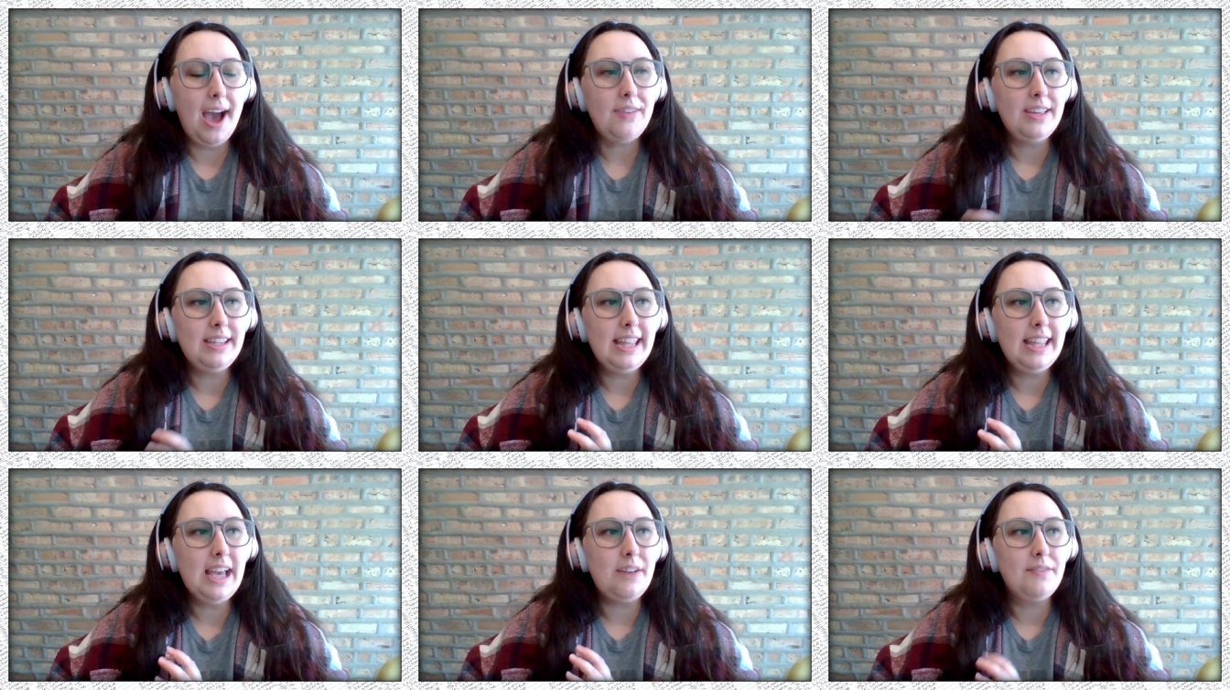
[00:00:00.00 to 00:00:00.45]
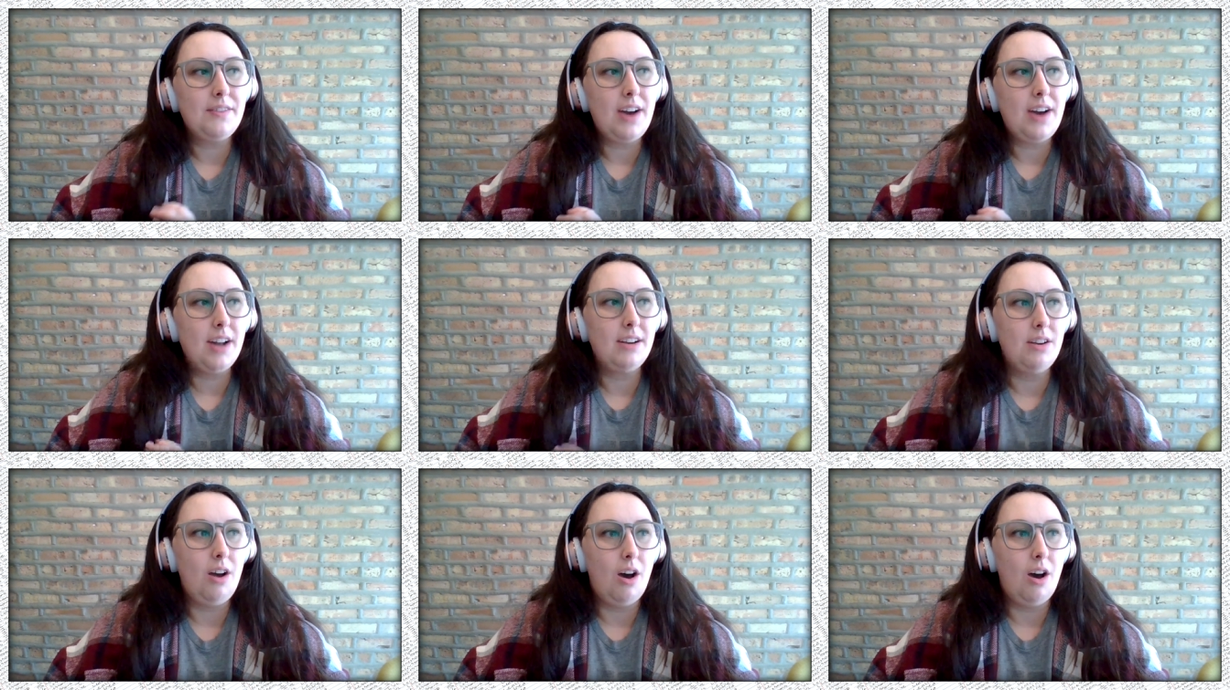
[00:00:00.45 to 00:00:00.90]
I feel like I've
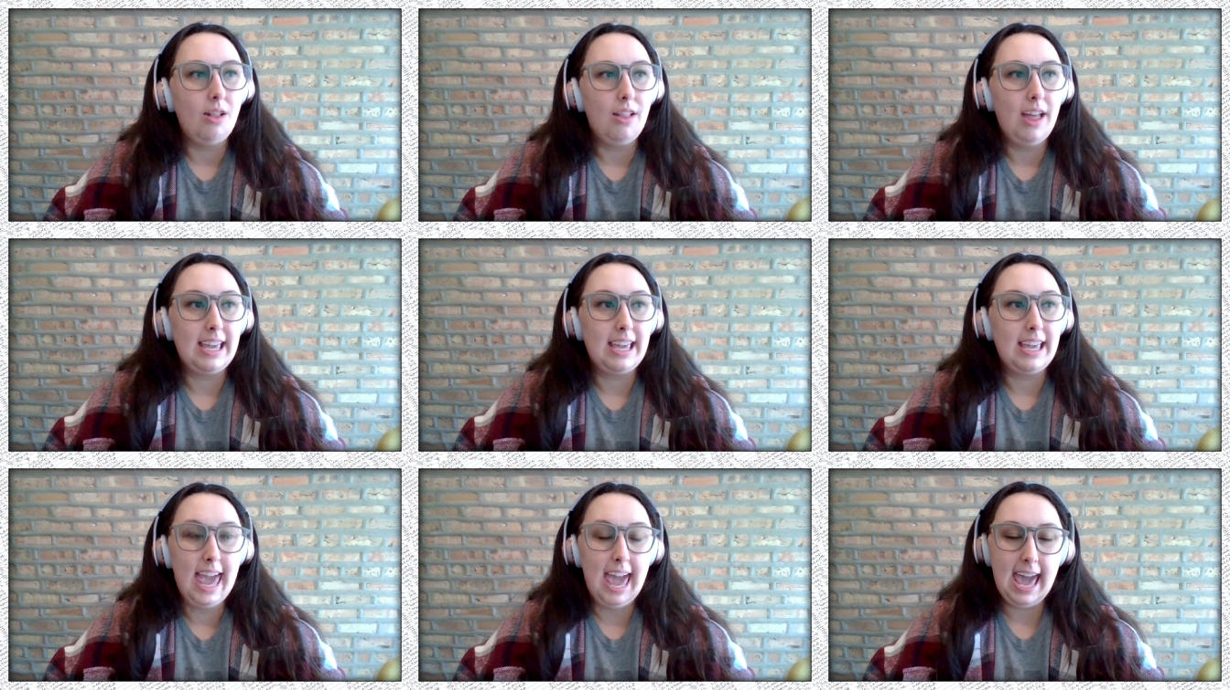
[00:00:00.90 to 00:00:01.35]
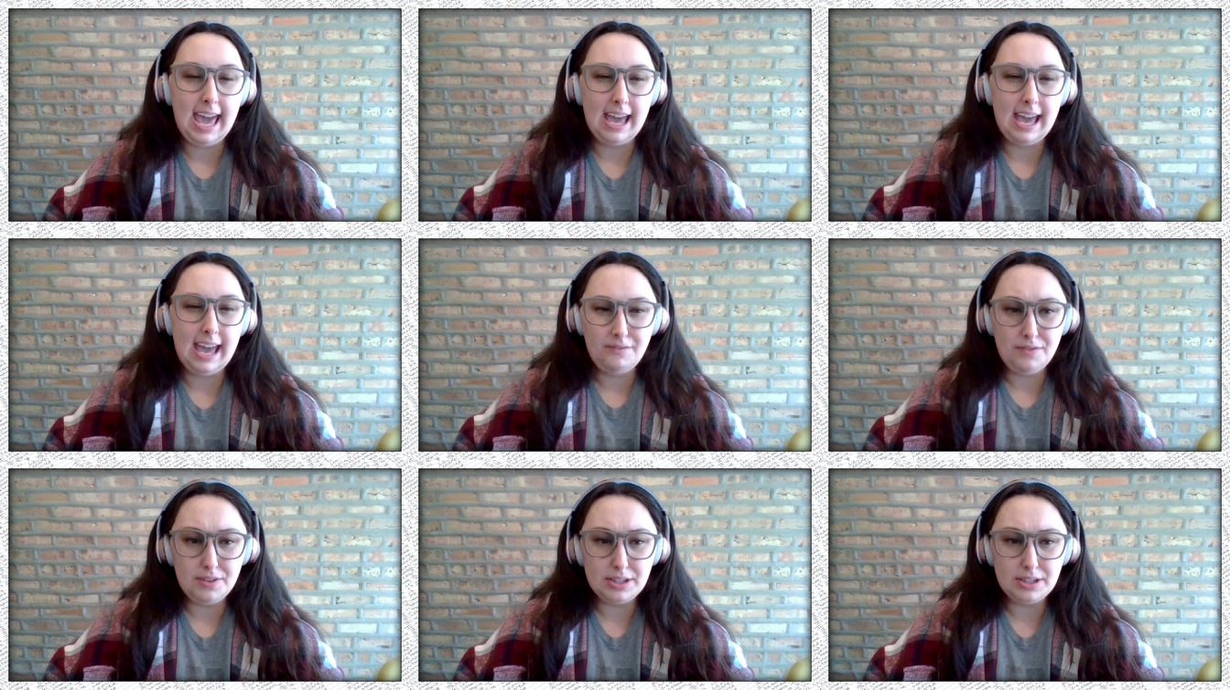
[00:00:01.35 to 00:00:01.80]
gotten all I
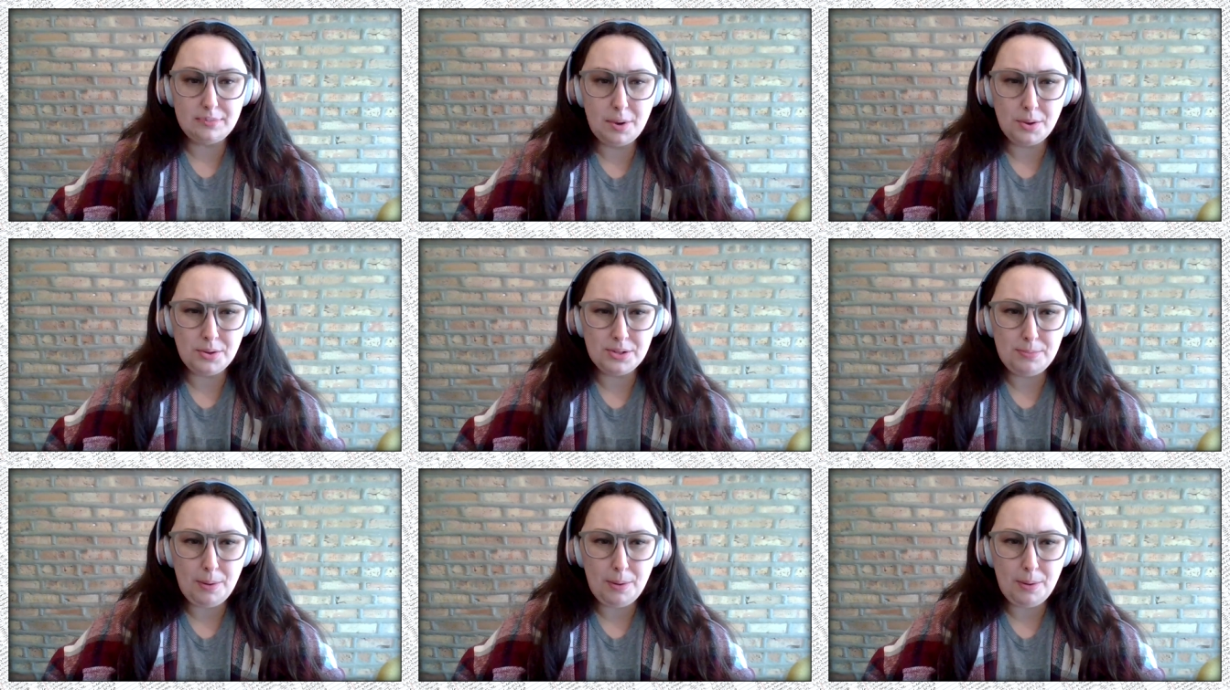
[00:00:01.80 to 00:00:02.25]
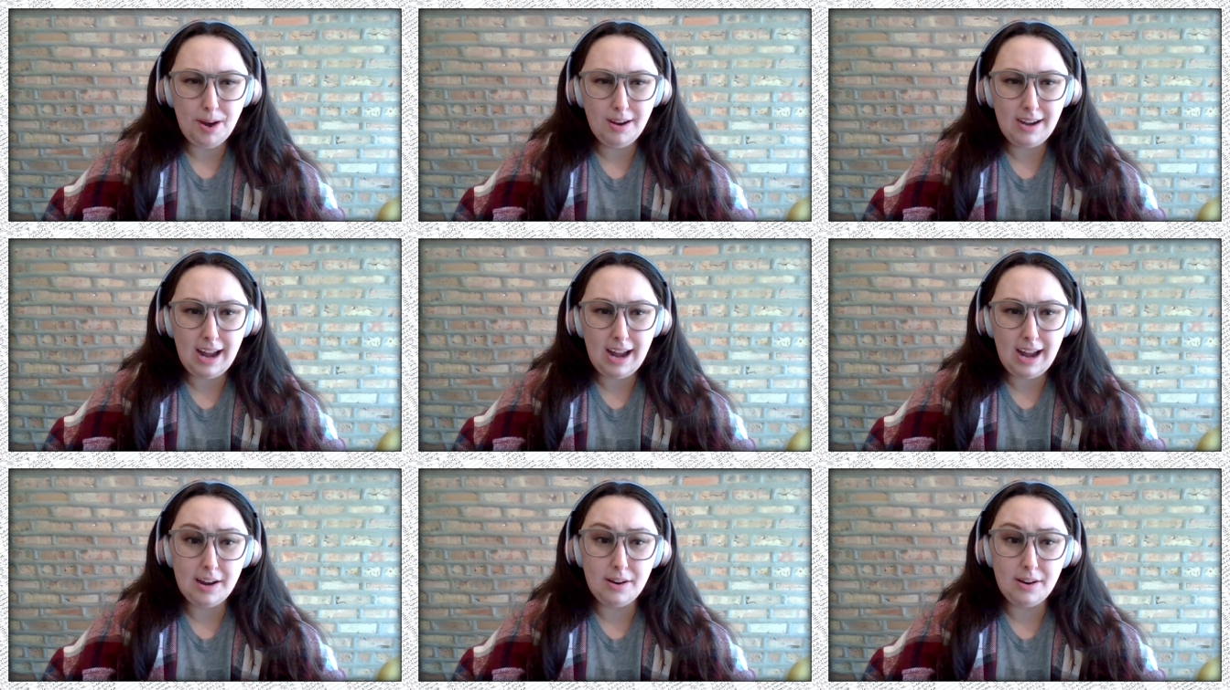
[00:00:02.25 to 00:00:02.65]
can for the most part